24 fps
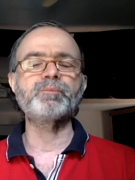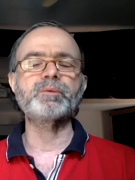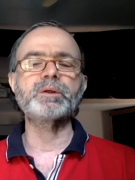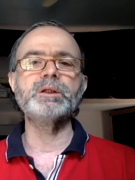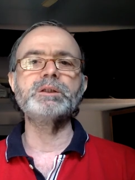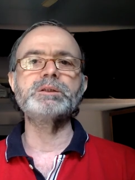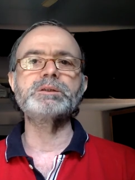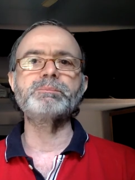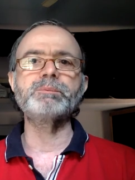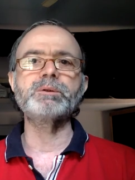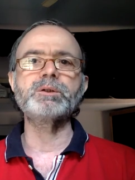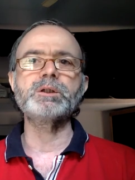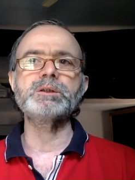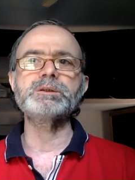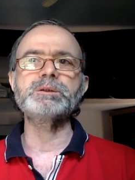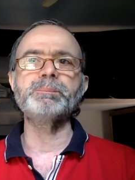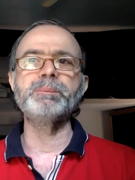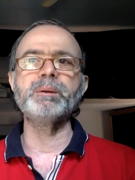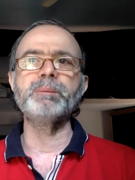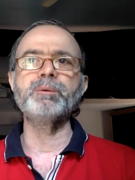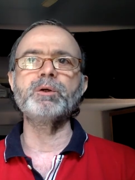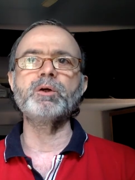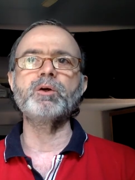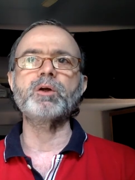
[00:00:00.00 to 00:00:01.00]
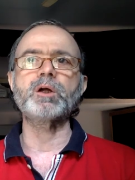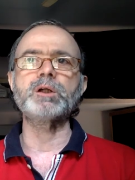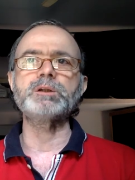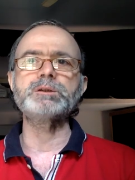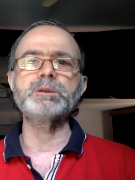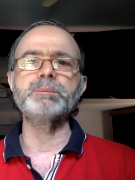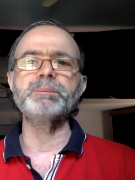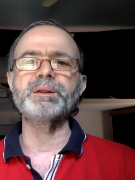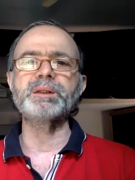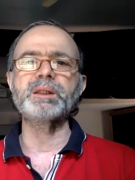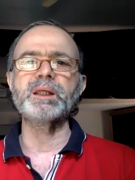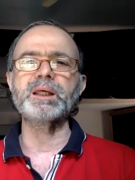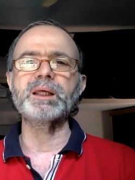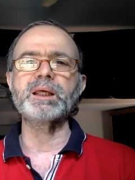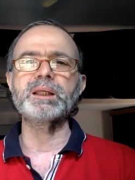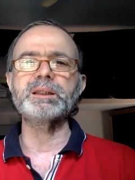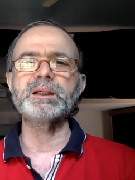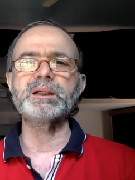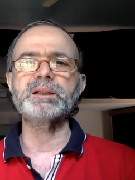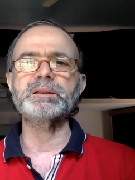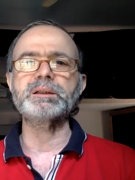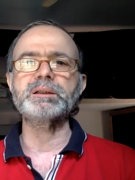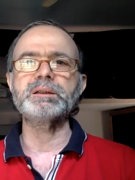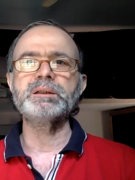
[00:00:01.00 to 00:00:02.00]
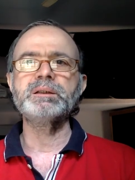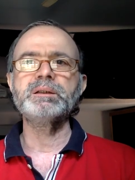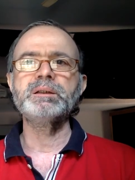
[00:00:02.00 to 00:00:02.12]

is because people could also be thinking that